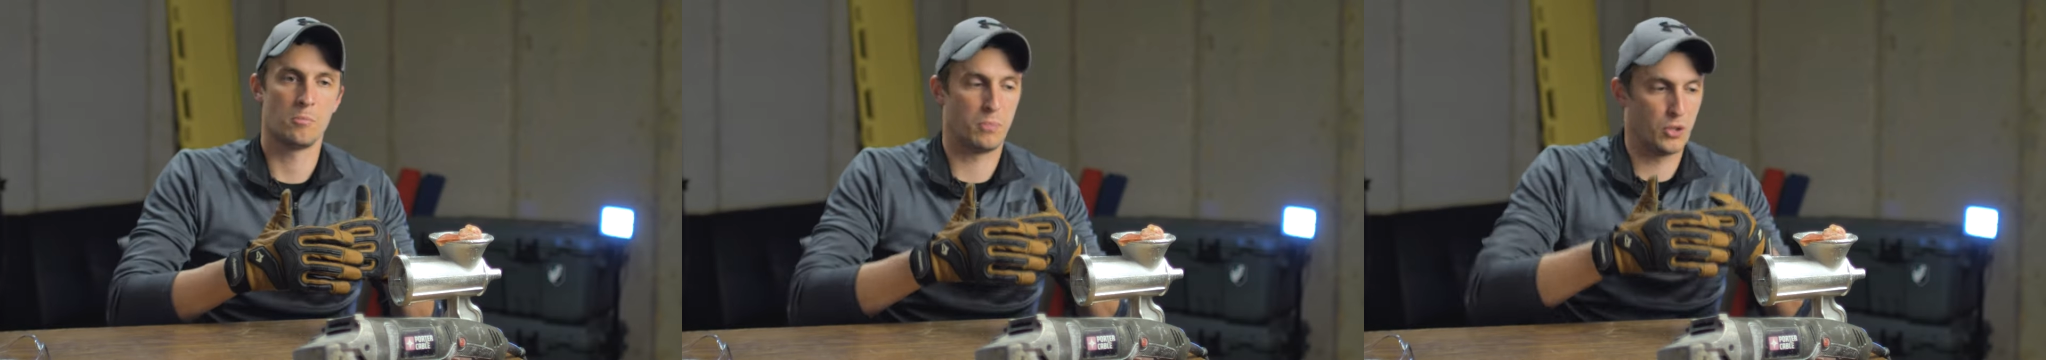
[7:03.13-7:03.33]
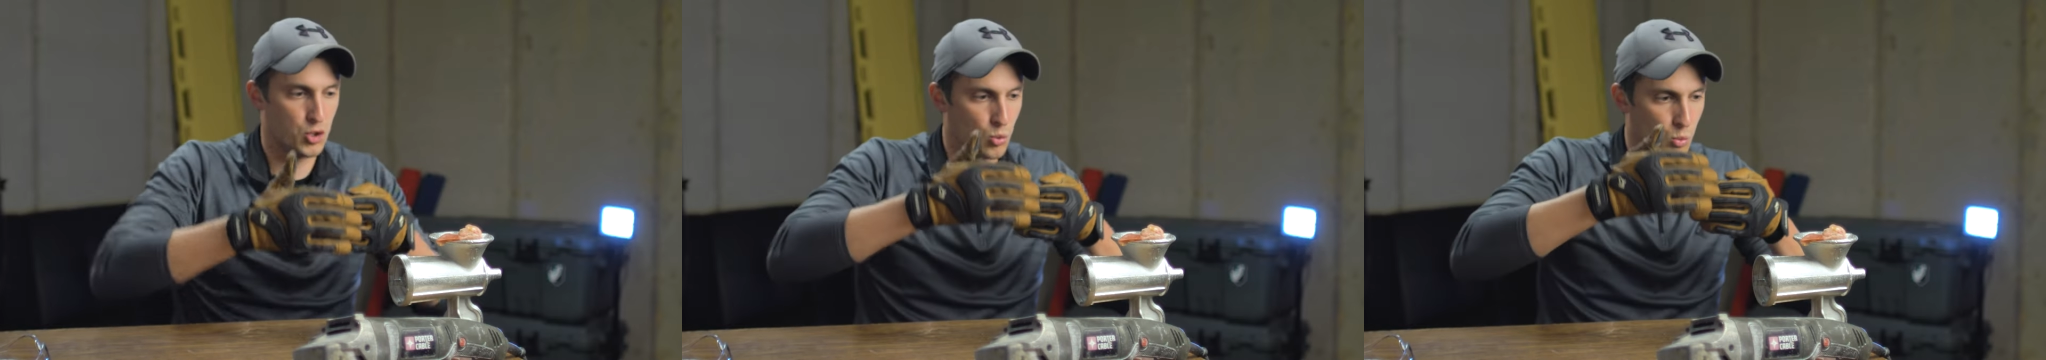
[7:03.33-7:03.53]

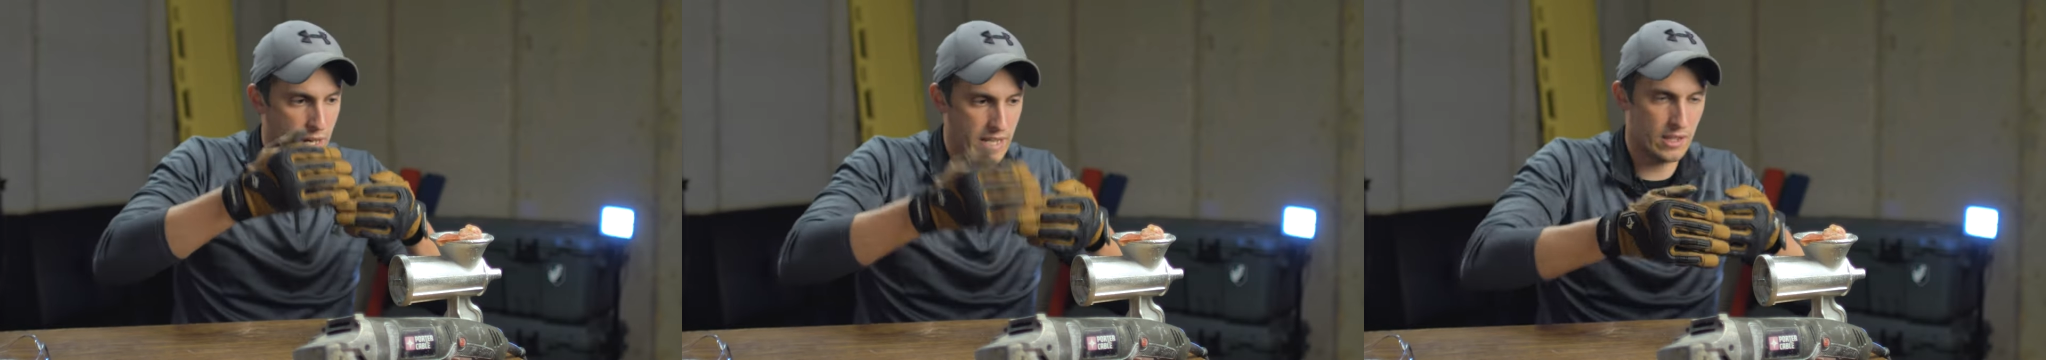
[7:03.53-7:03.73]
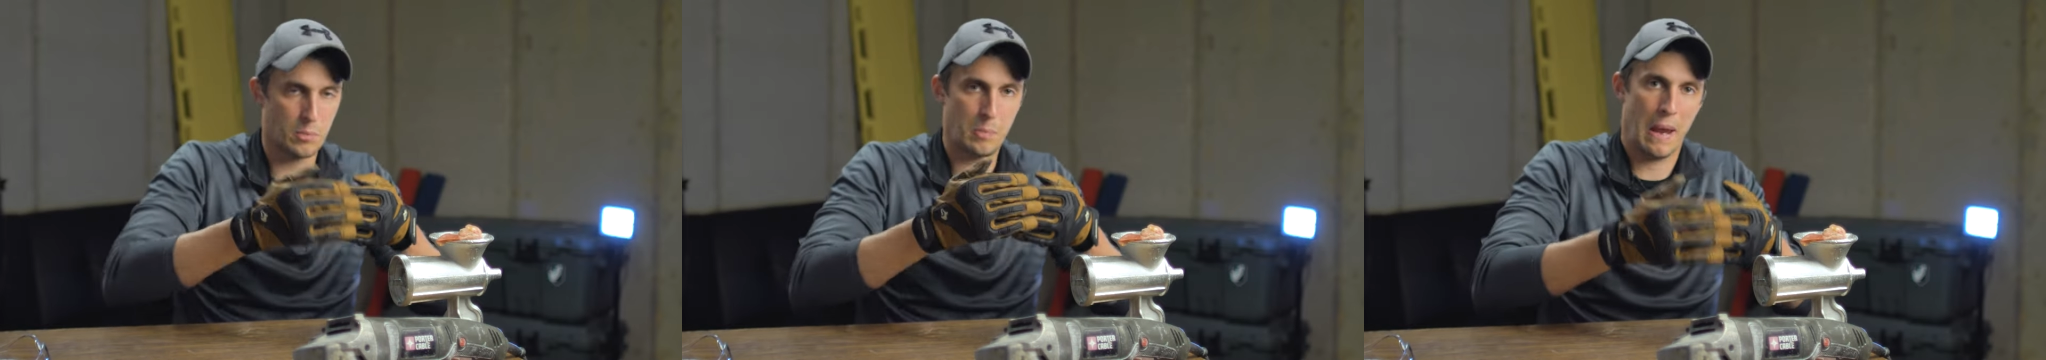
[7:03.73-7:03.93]

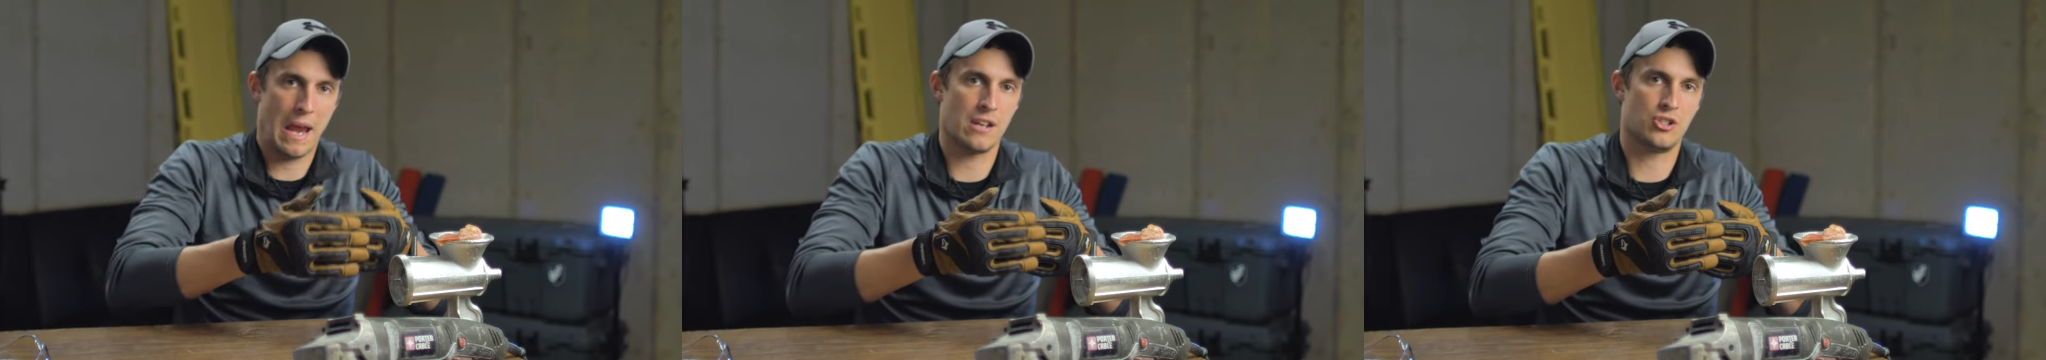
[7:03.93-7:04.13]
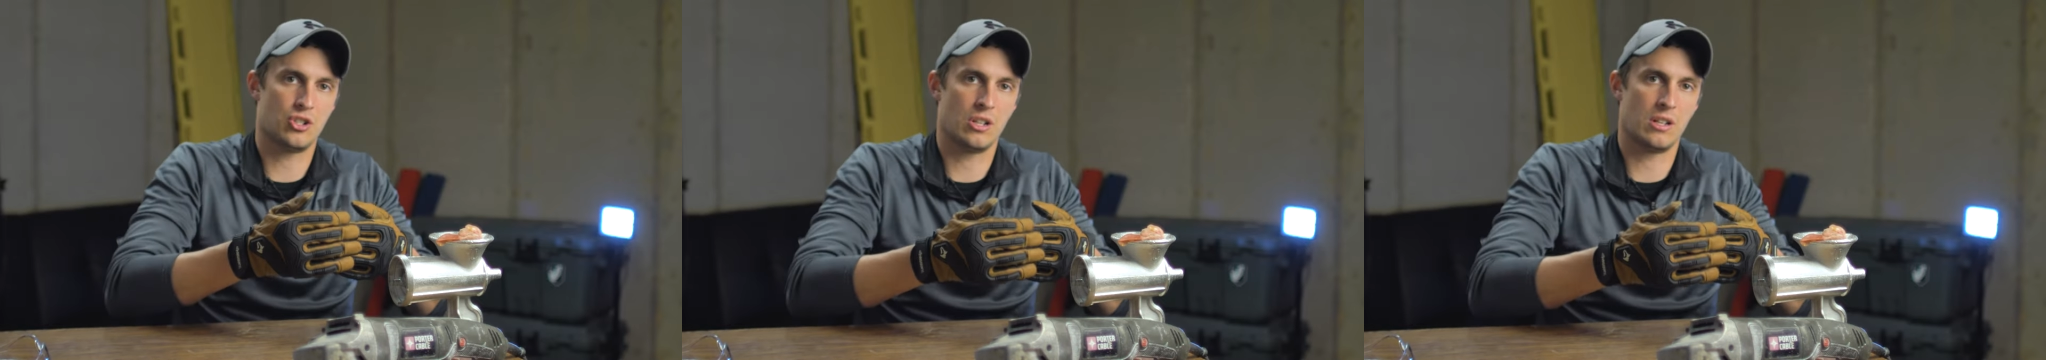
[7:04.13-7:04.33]
between the
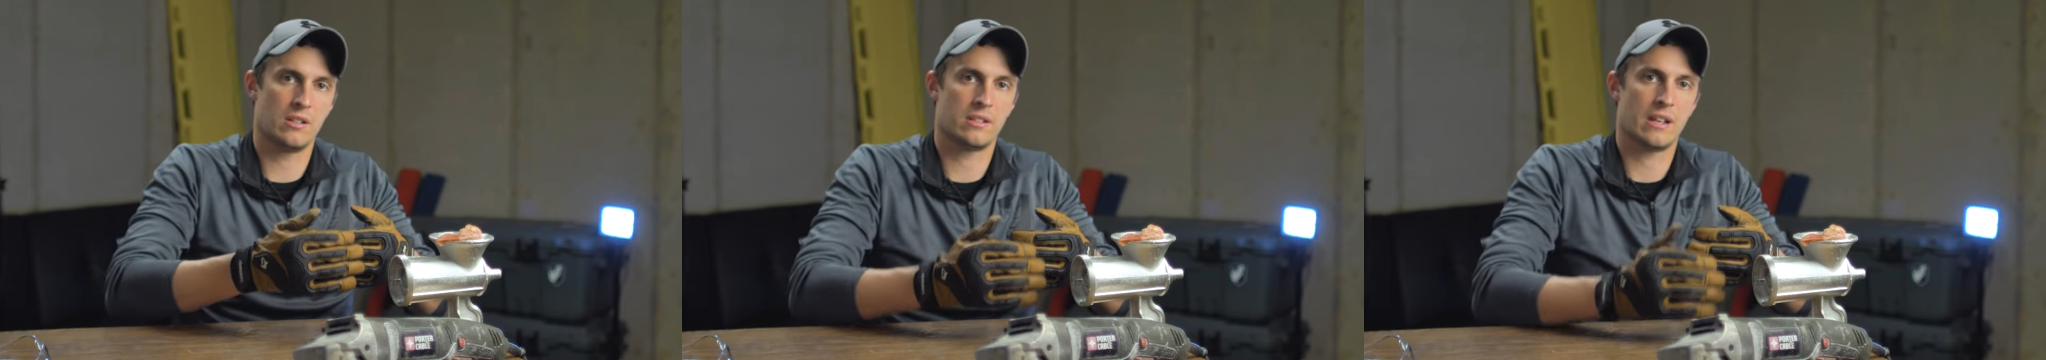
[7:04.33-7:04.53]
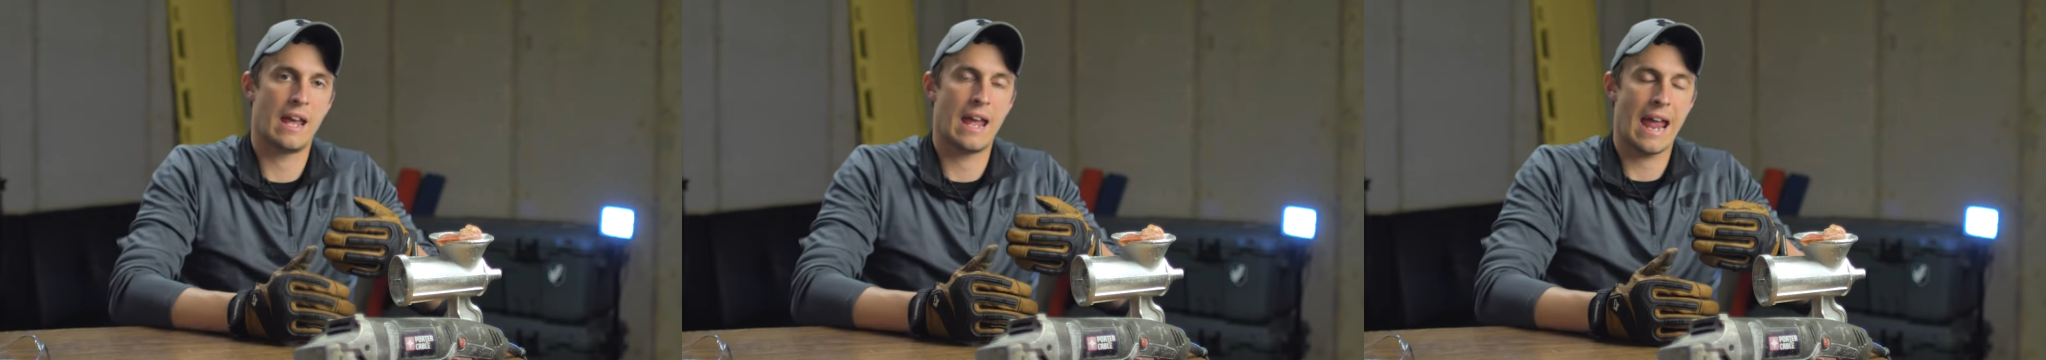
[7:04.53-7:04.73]
patient